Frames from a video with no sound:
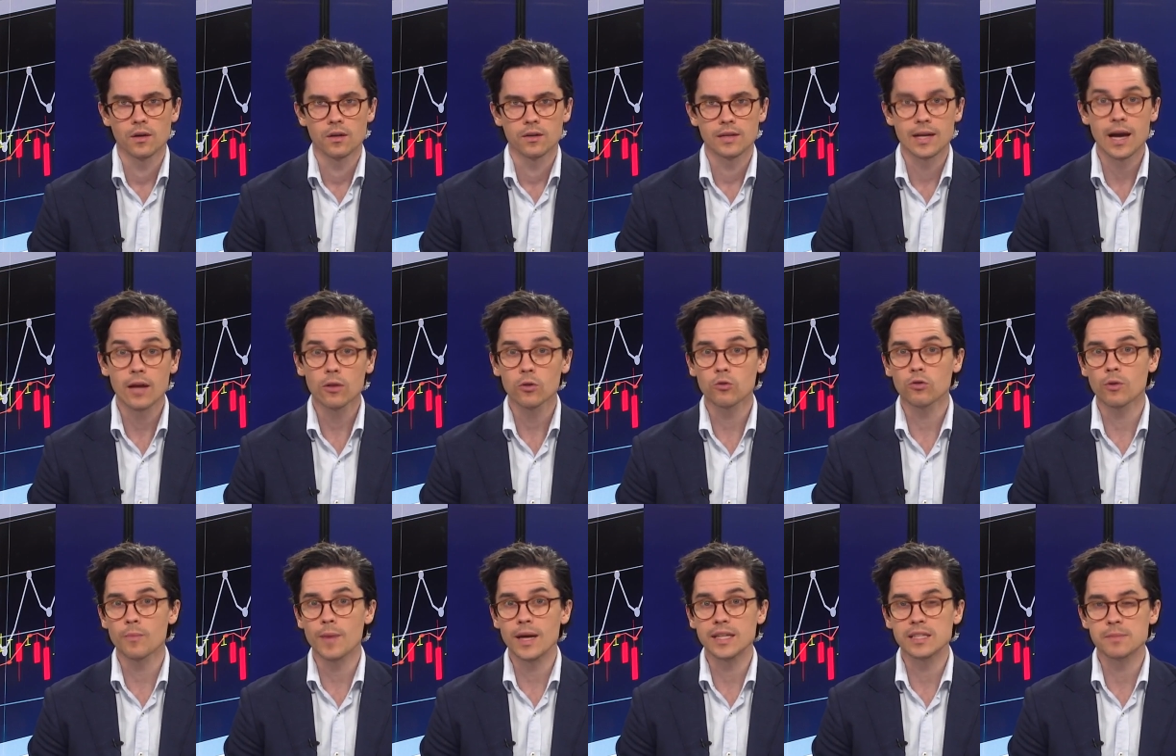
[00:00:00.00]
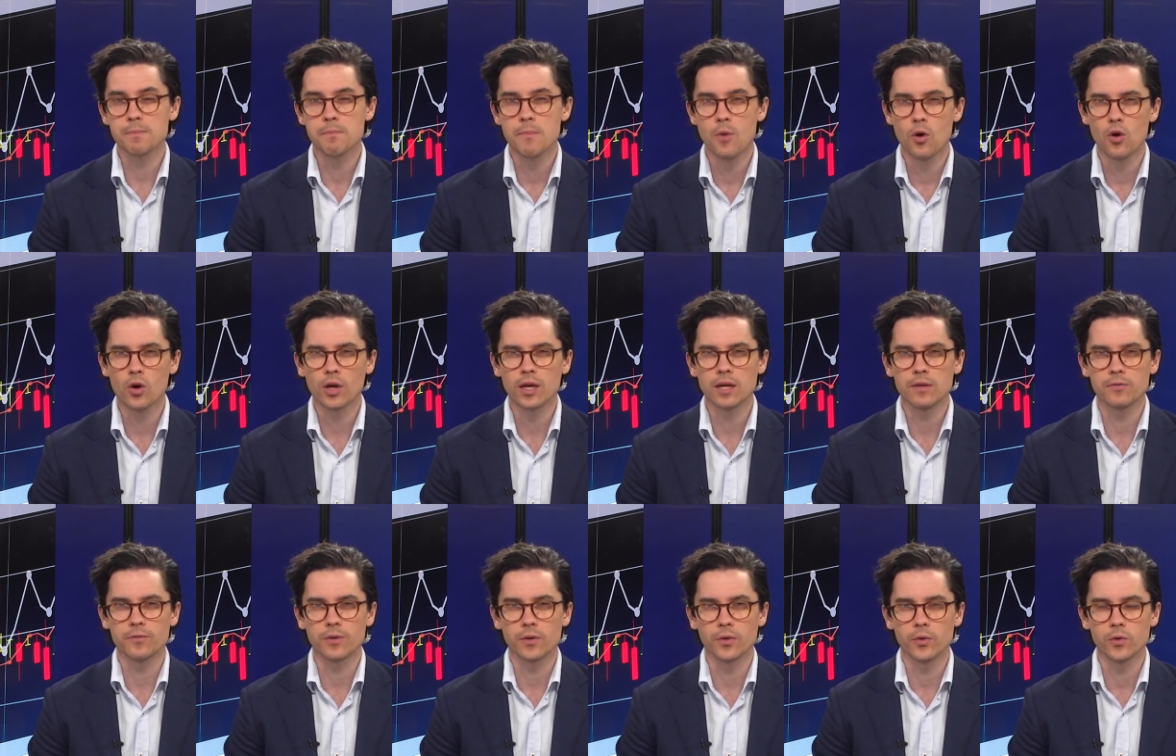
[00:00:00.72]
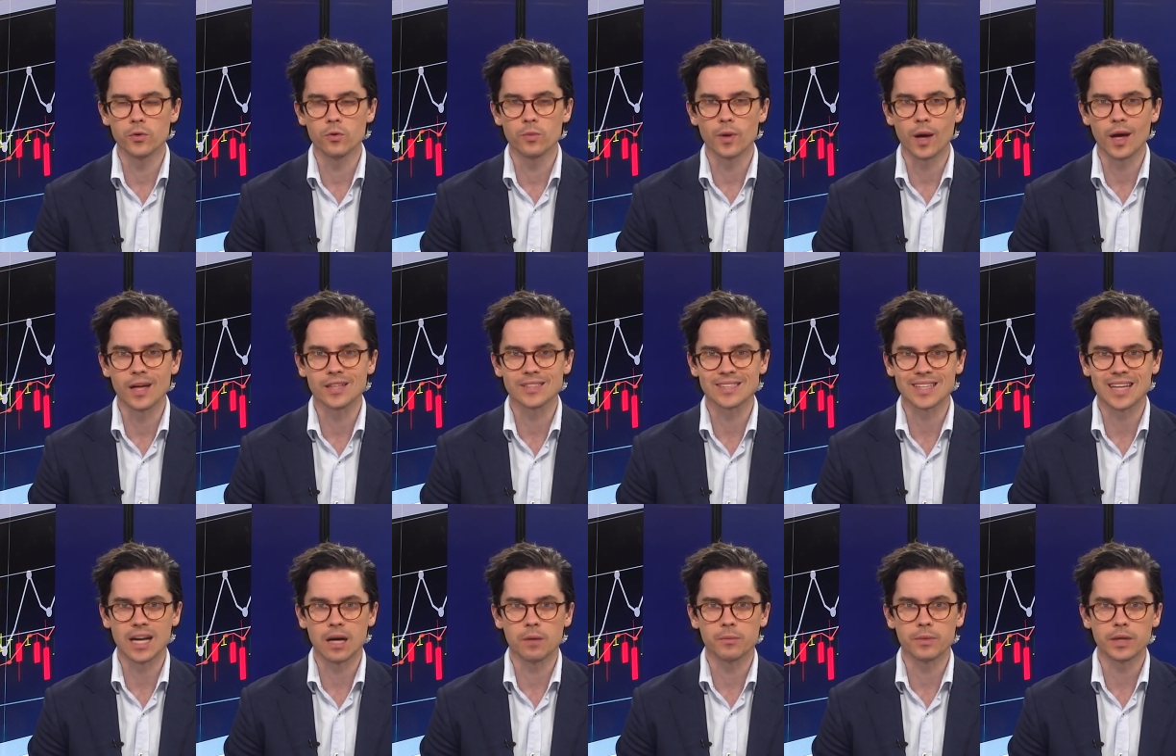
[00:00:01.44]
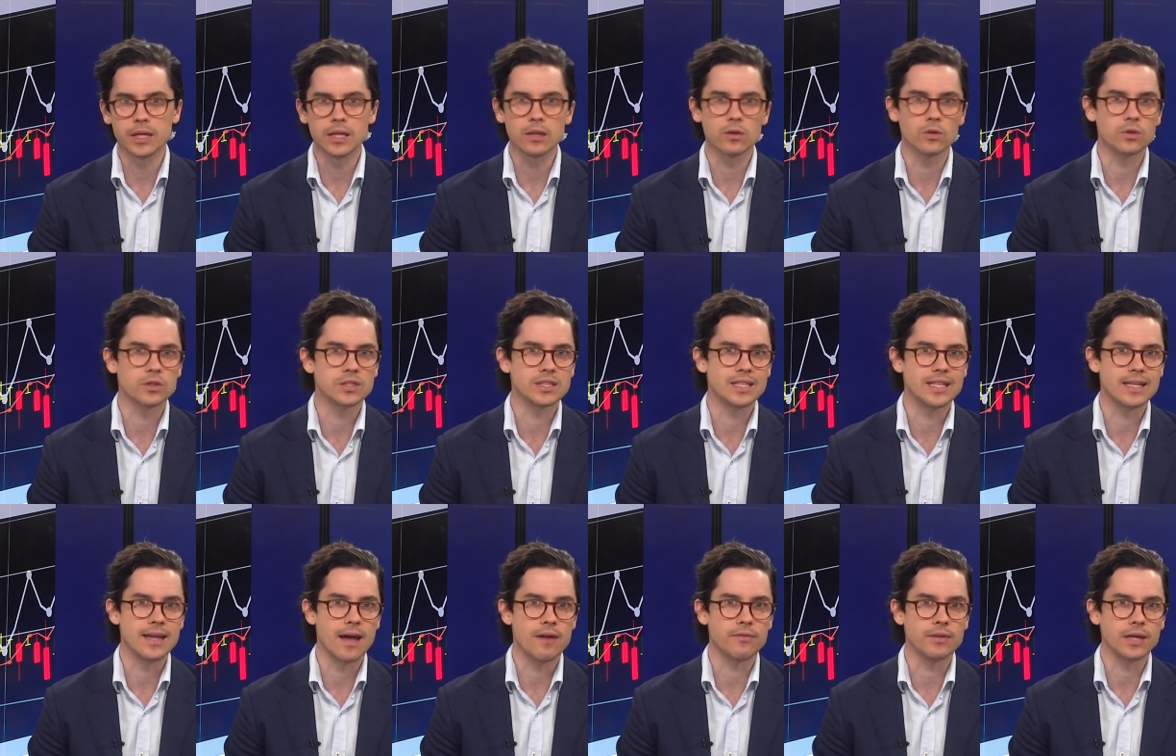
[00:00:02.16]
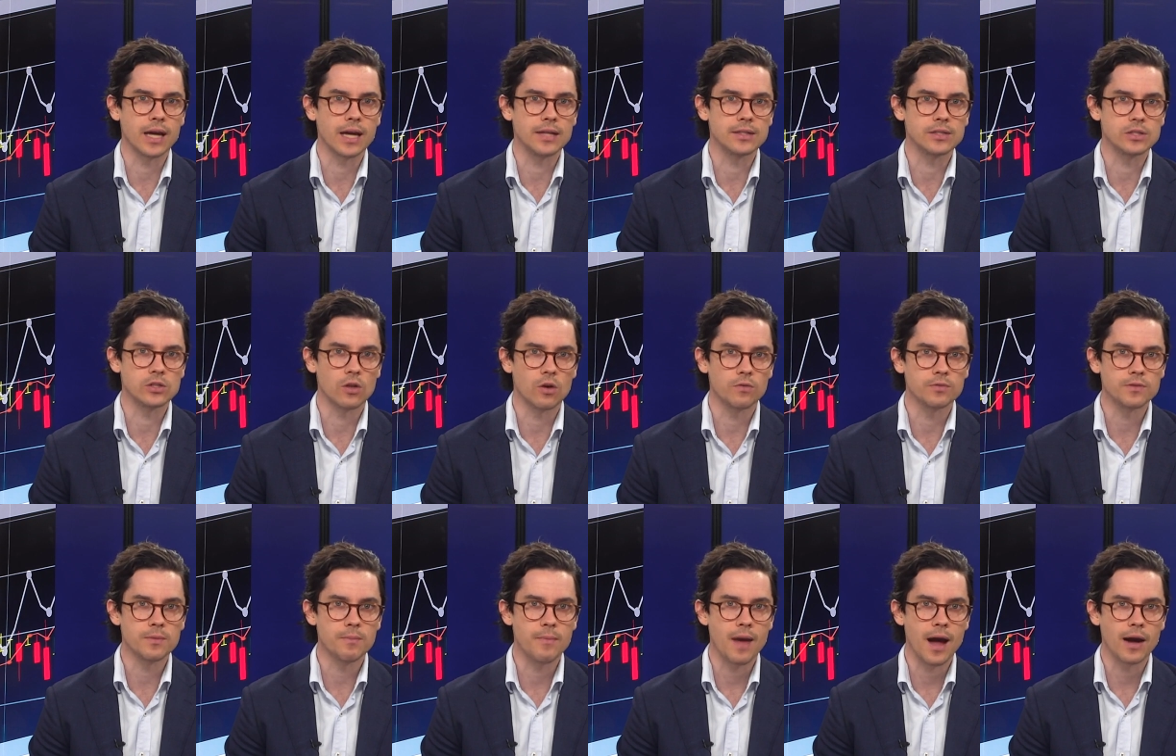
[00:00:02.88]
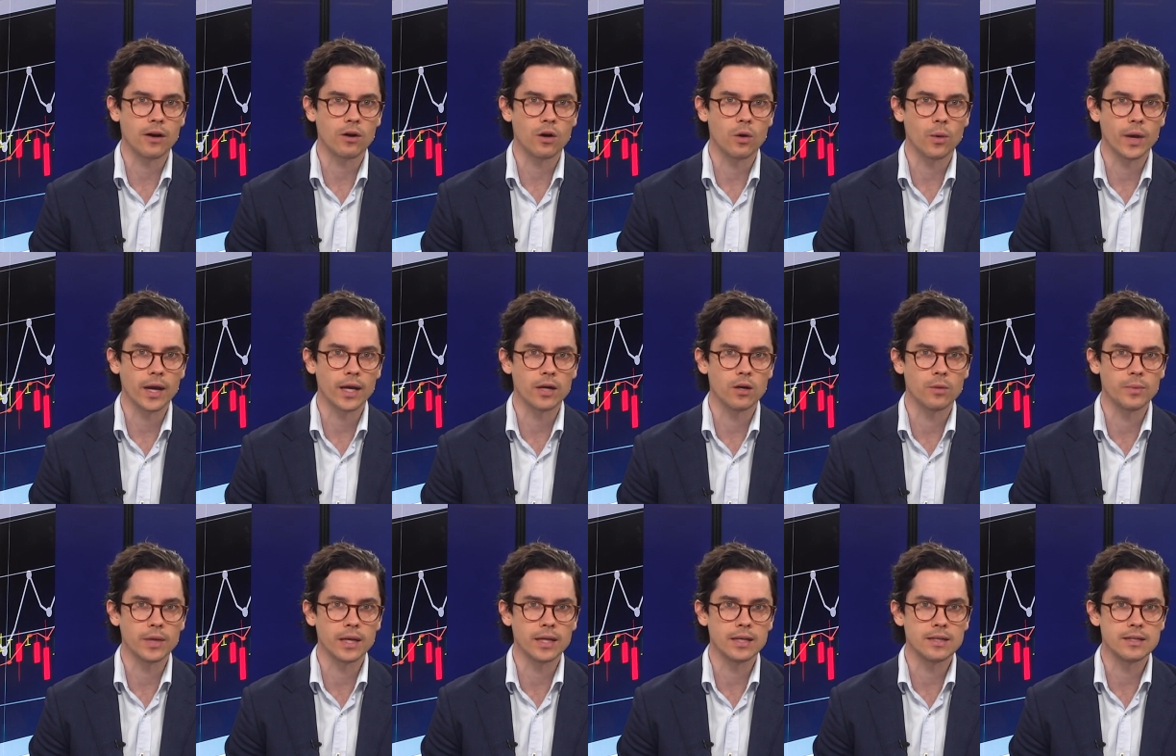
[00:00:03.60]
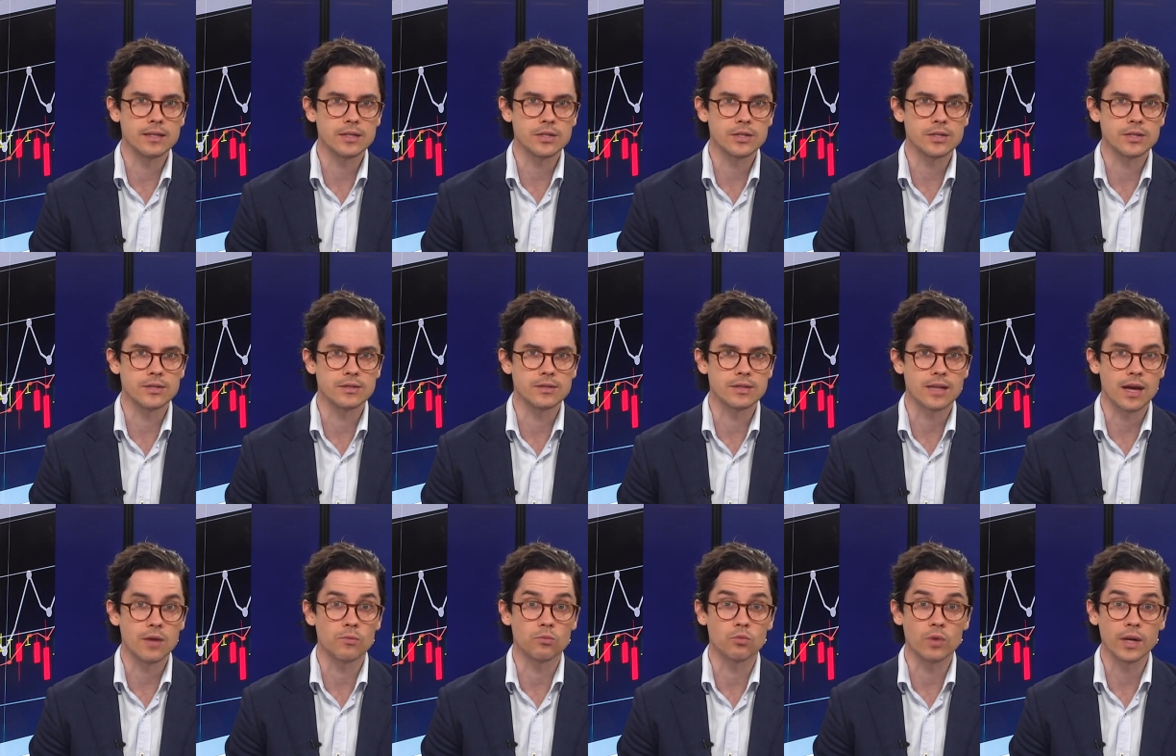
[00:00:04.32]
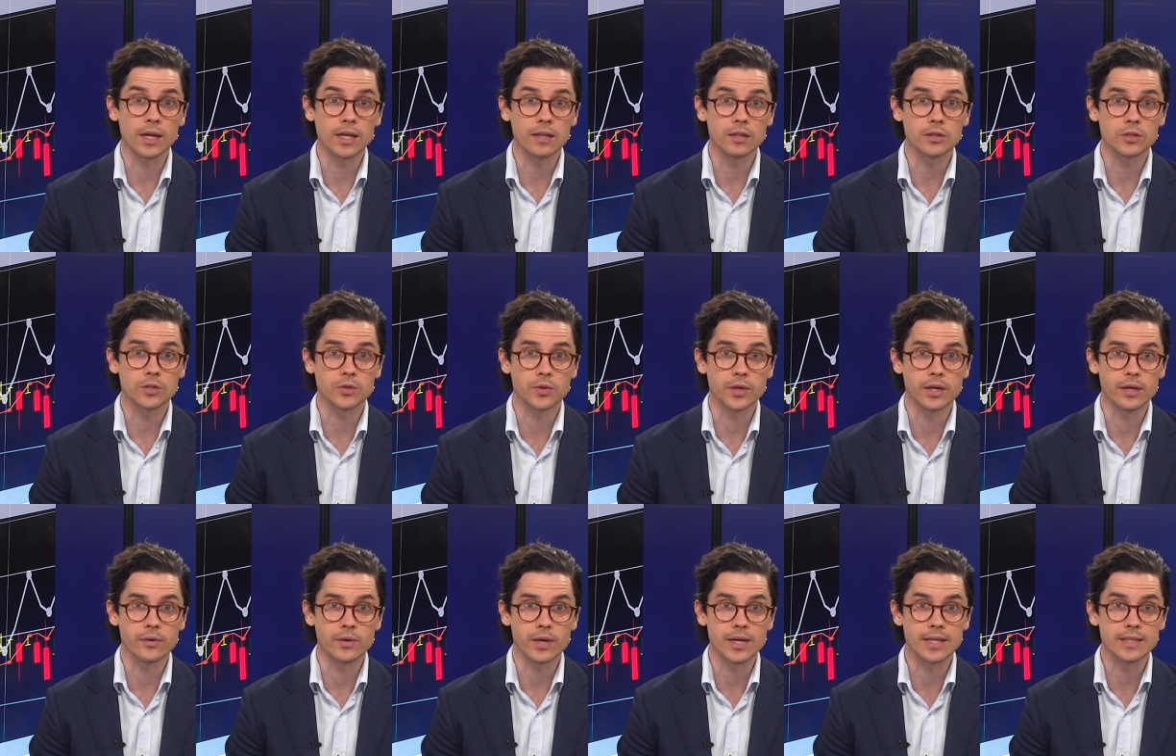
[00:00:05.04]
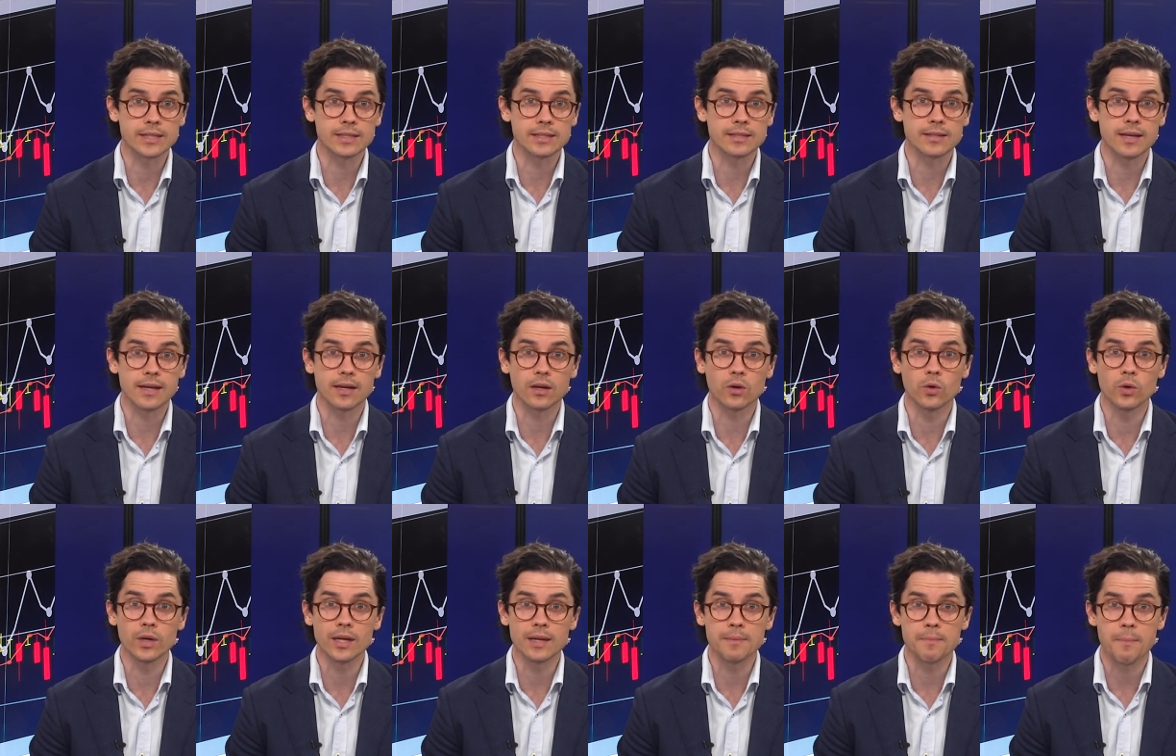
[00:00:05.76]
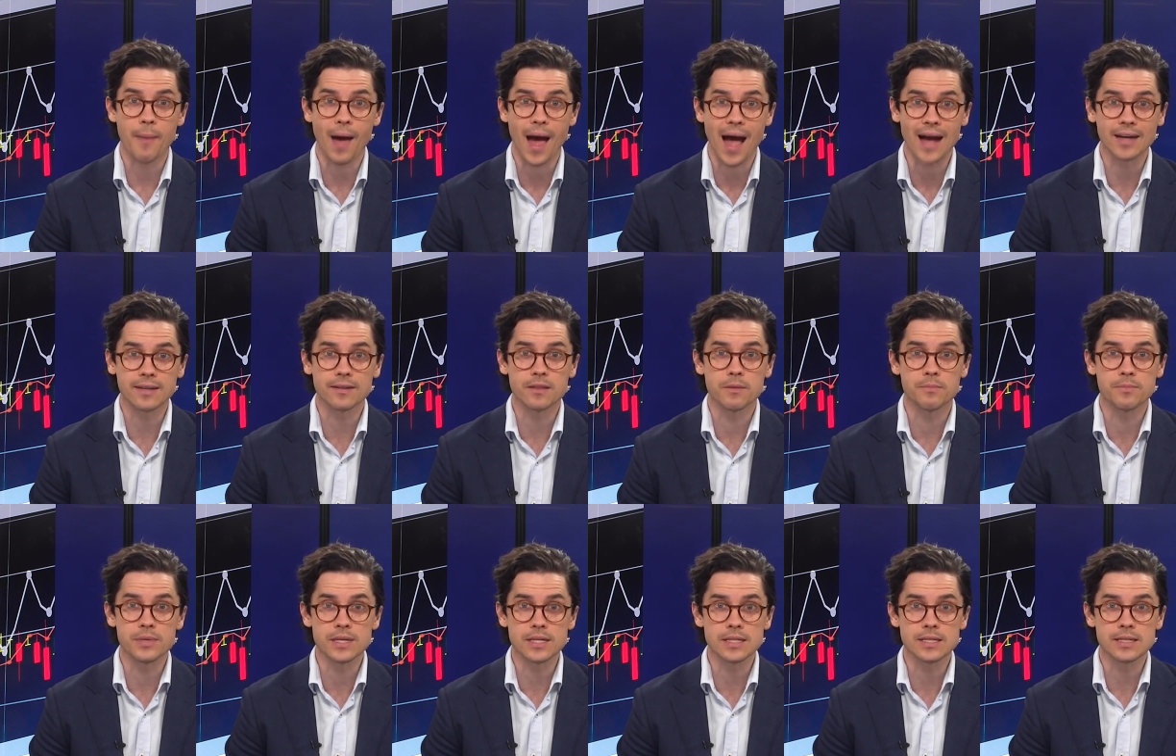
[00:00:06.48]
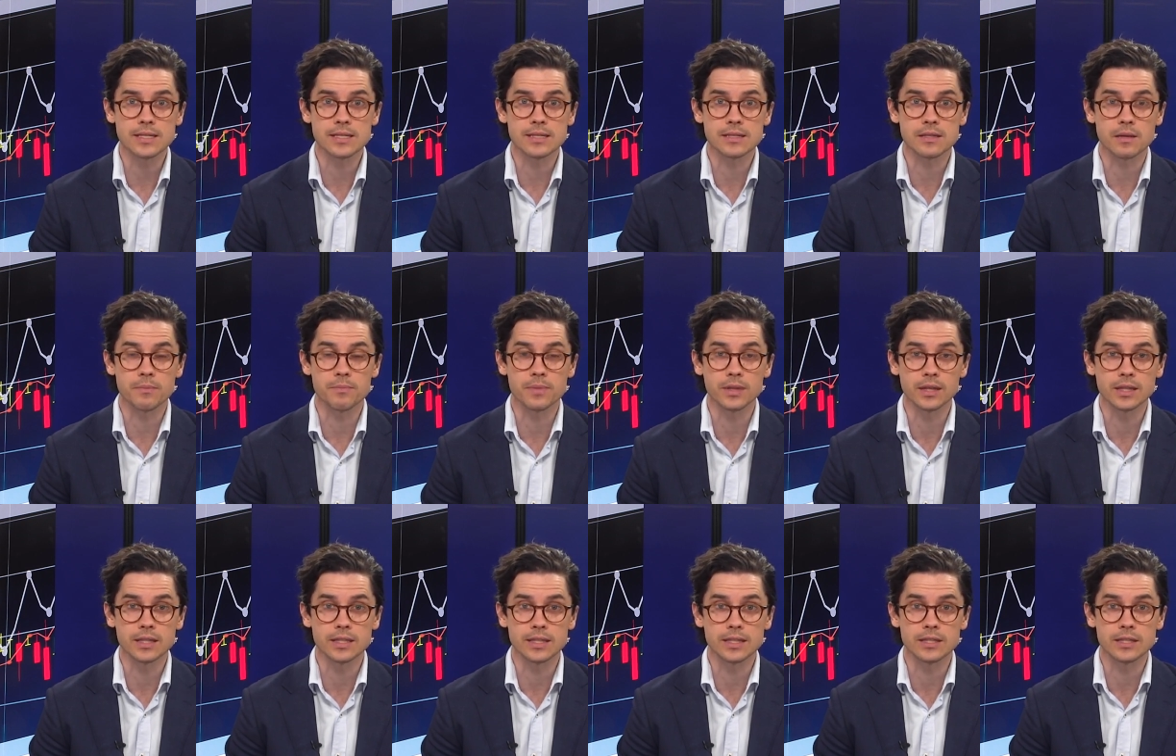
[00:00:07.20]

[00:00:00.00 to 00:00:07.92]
The outlook remains murky for Uber as the company looks to navigate softer macroeconomic conditions and regulatory risks that could impact the business's ability